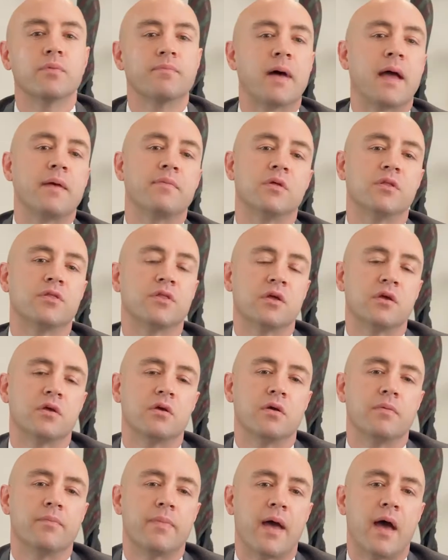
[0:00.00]
that may be
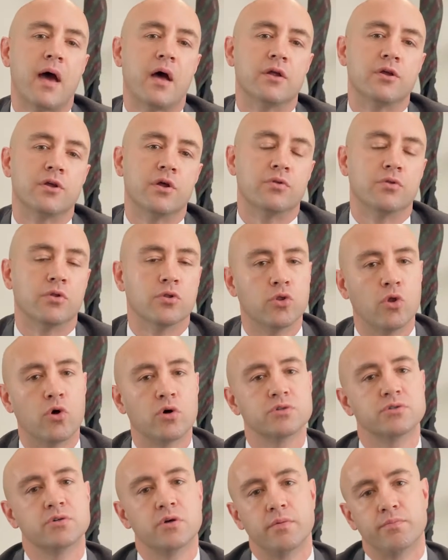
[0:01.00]
thinking about, you know, the
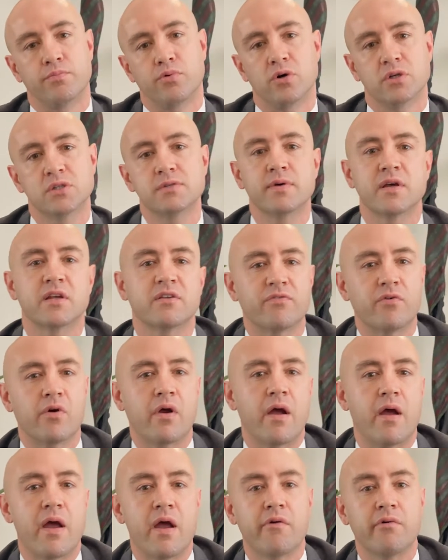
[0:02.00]
long-term prospects for
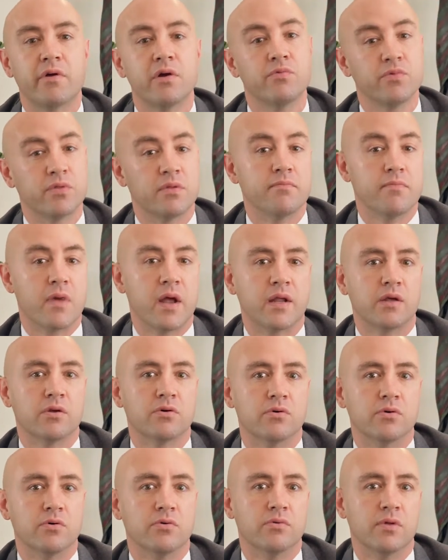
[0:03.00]
our area with the
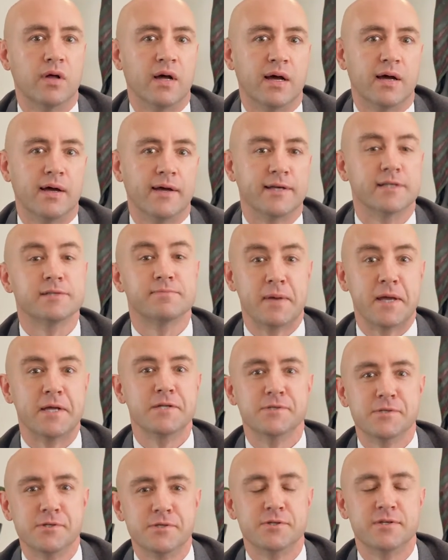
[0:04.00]
medical
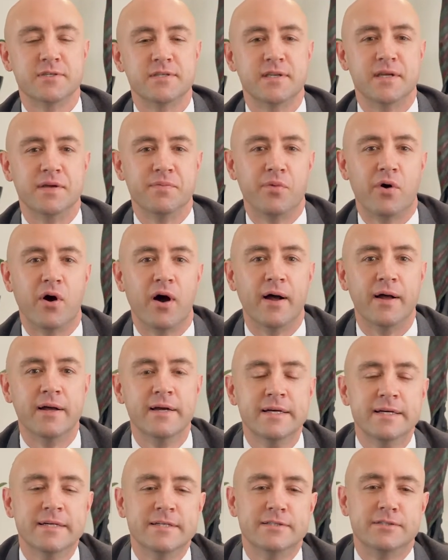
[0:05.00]
expansion just nearby.
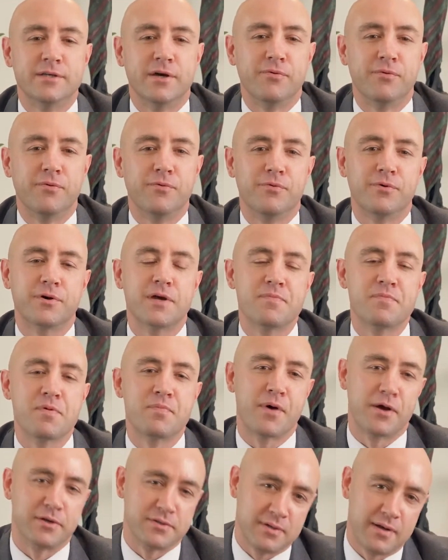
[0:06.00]
So we'll keep you
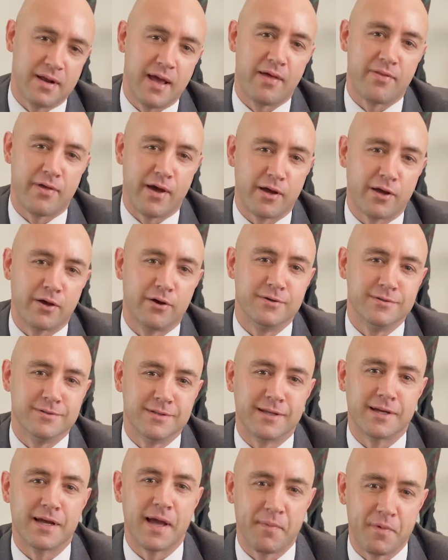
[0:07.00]
posted on how that goes
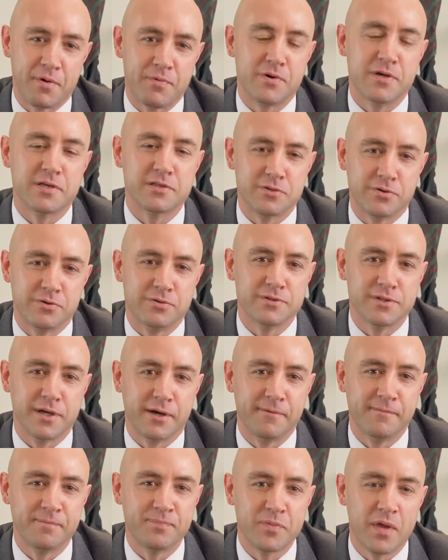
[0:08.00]
in the coming weeks
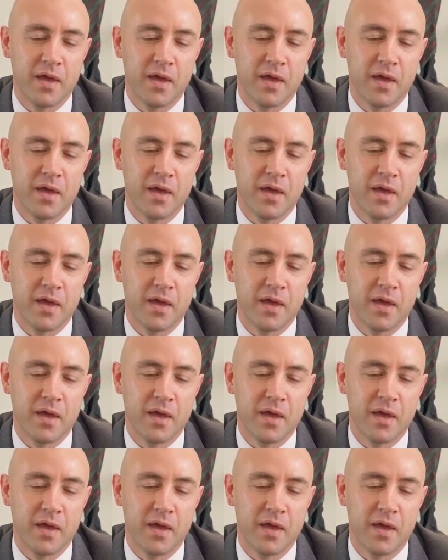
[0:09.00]
also.